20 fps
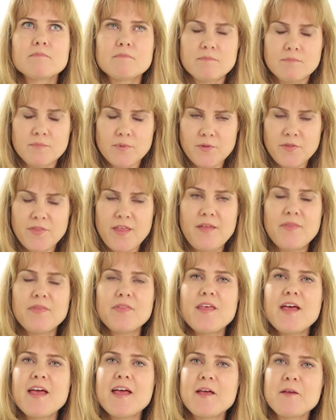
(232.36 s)
Put that
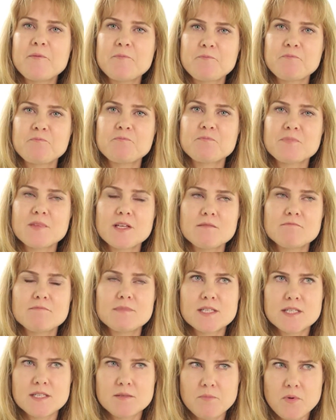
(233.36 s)
there.
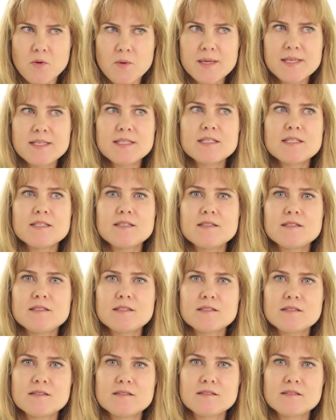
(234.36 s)
Disappointed.